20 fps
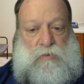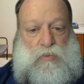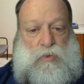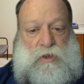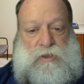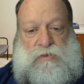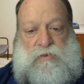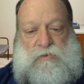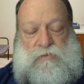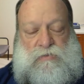
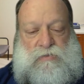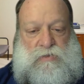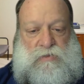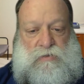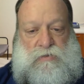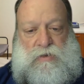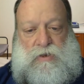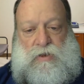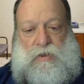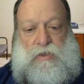what does
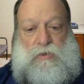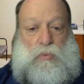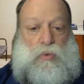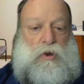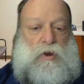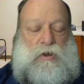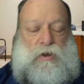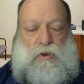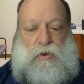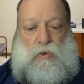the
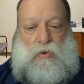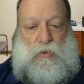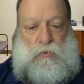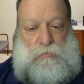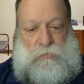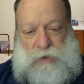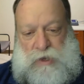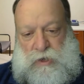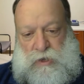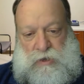word
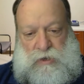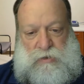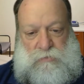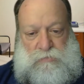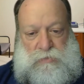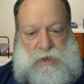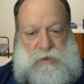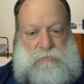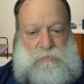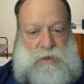cold mean? It could
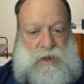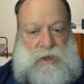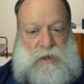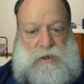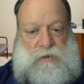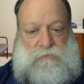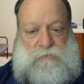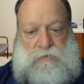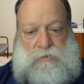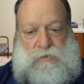mean many
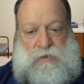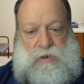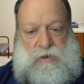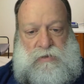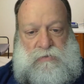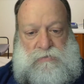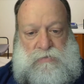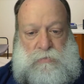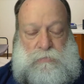different things.